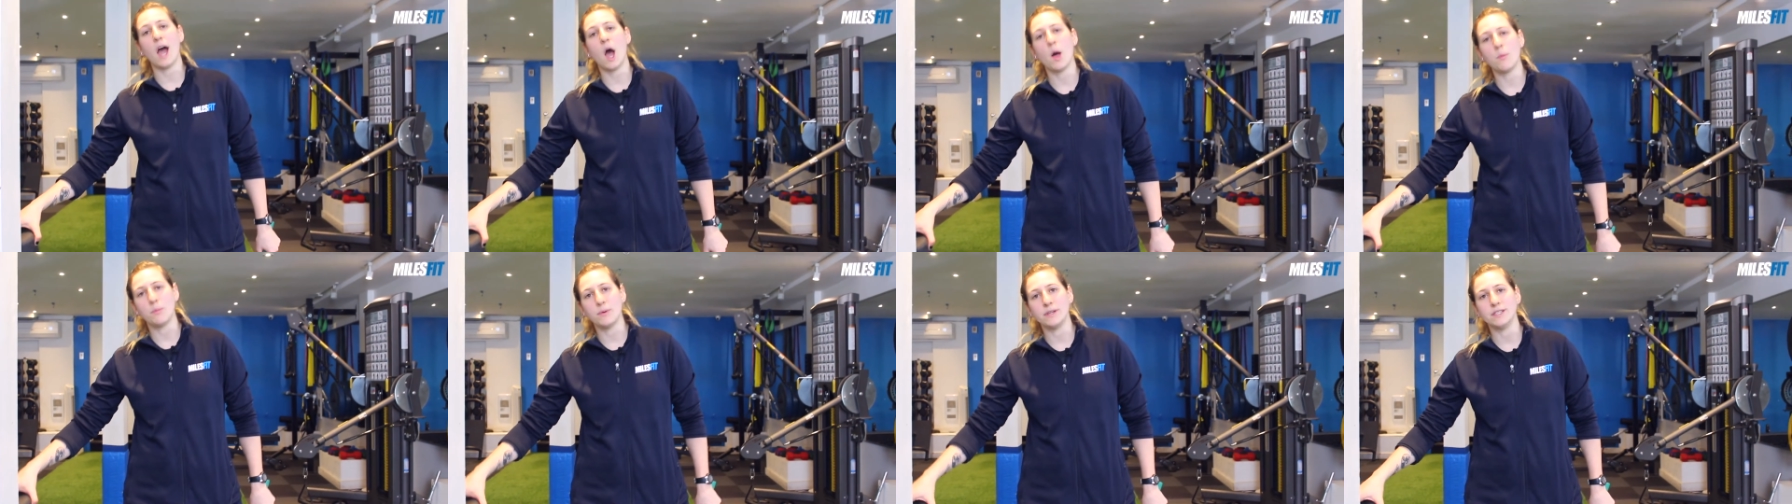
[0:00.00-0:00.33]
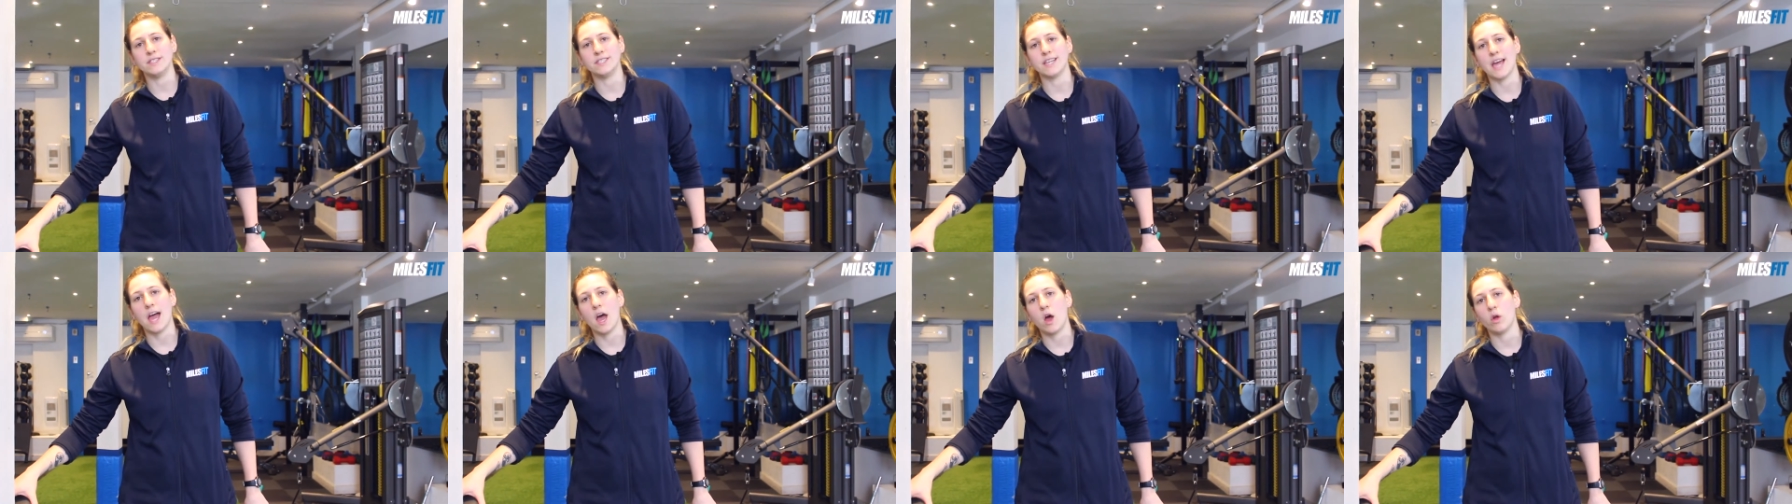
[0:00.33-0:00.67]
up and
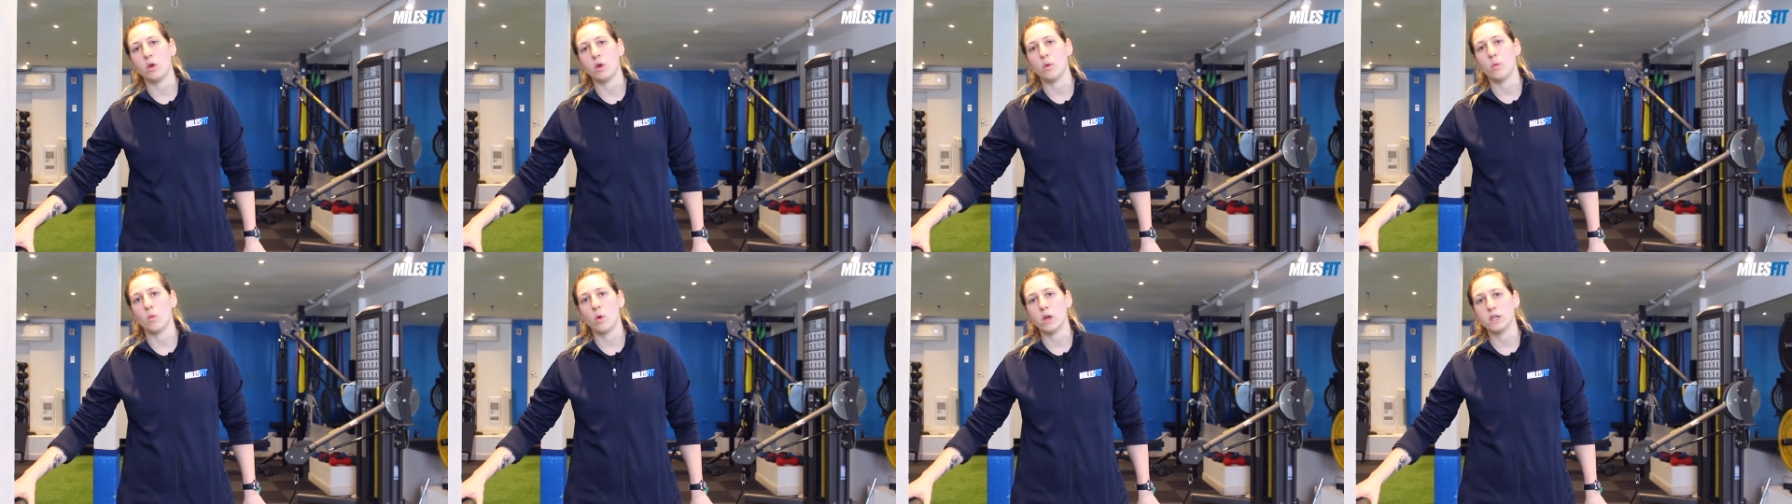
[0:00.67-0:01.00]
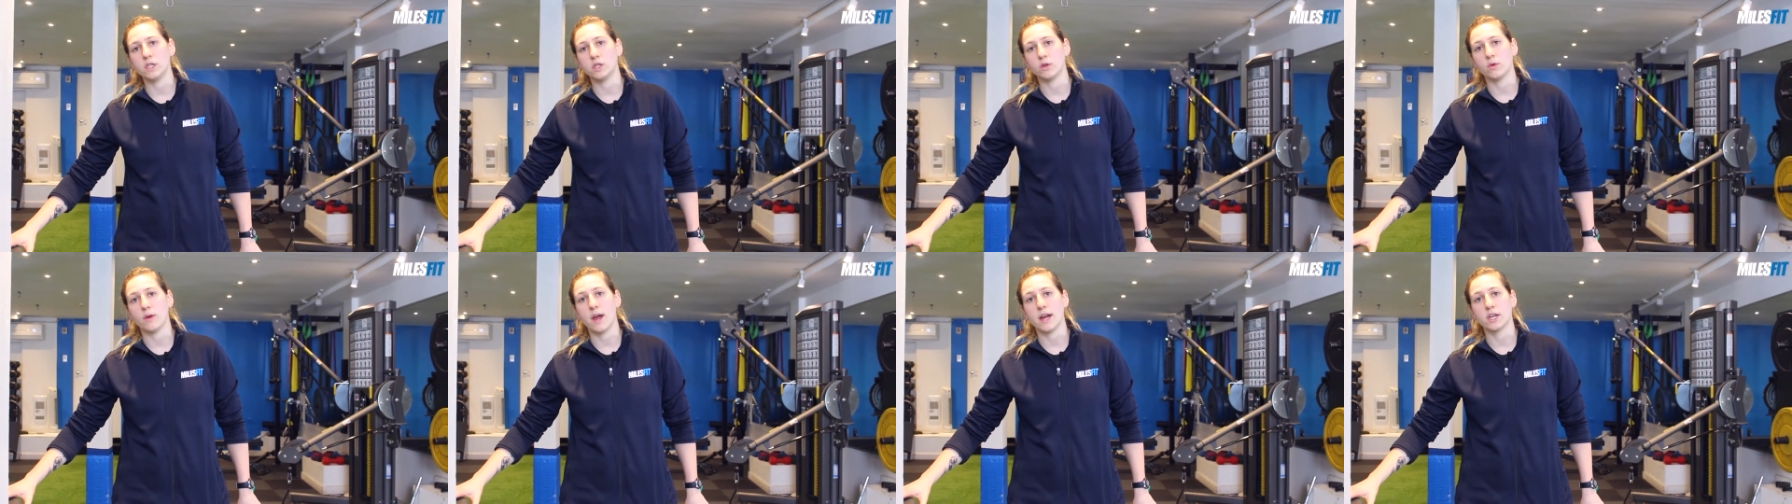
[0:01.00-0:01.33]
down in one
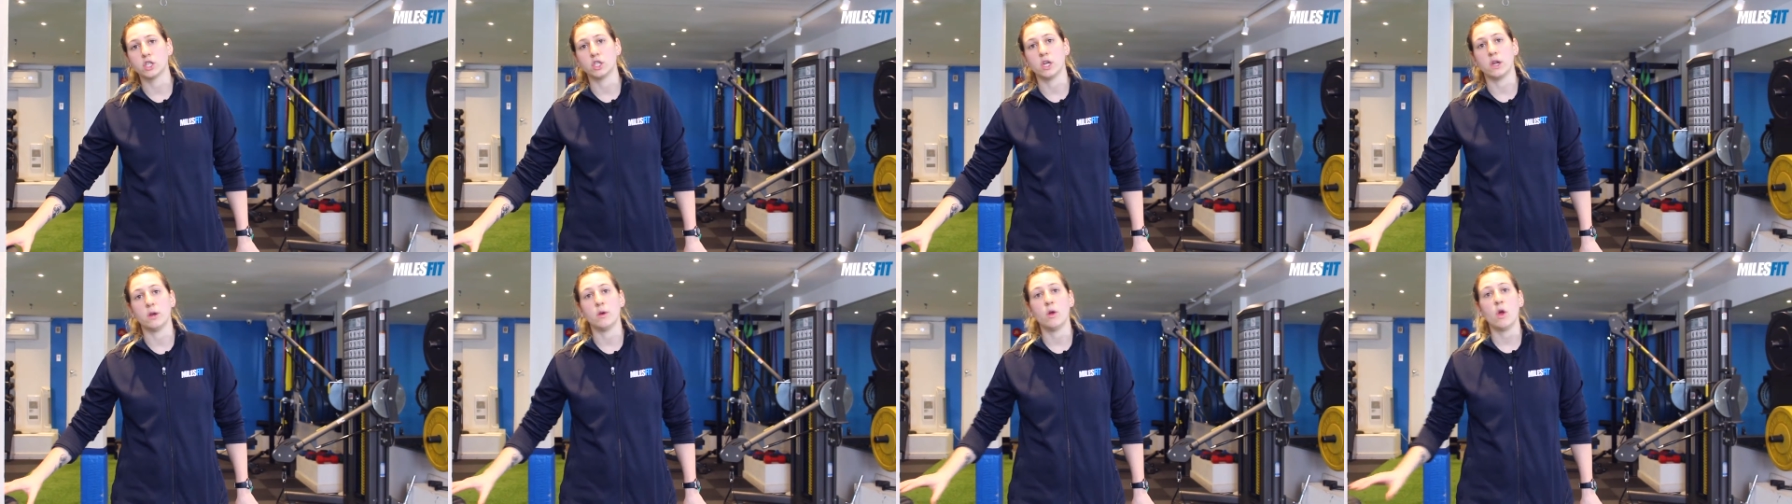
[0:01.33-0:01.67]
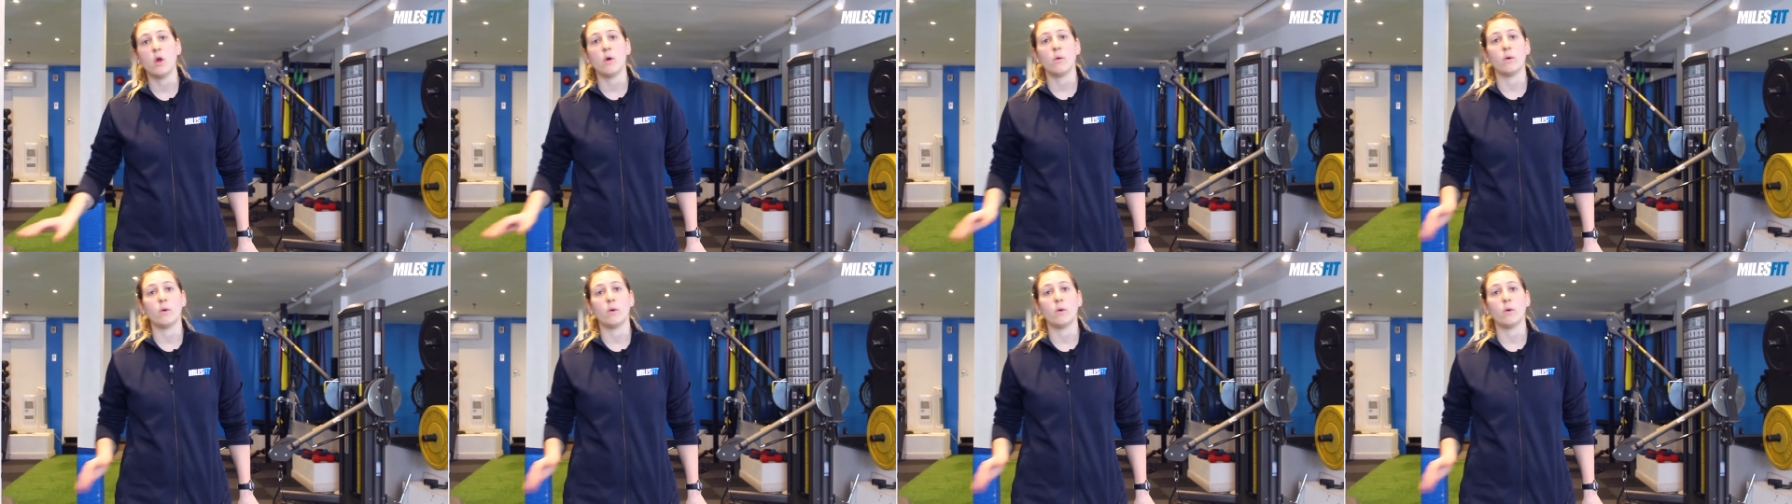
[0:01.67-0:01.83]
direction,